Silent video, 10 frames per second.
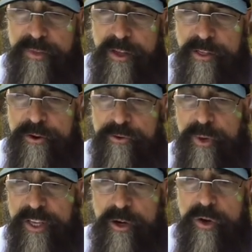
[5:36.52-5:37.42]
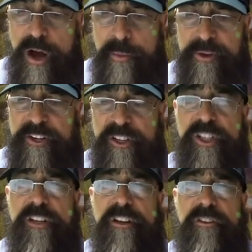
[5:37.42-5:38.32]
there's really no
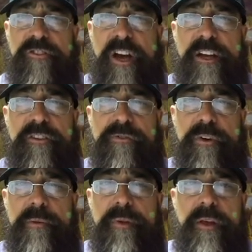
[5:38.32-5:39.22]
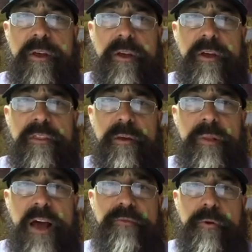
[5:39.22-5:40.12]
competition aside from the
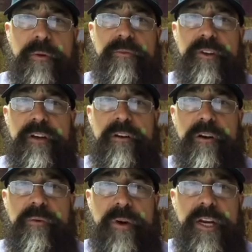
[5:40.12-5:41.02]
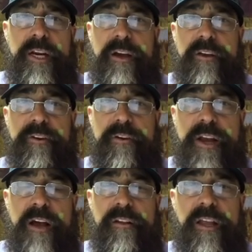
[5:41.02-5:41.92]
platforms that are running out there
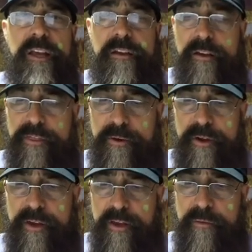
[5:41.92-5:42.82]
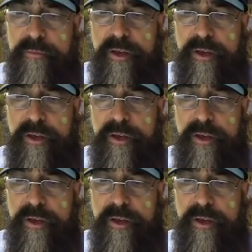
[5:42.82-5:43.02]
now, like Ethereum.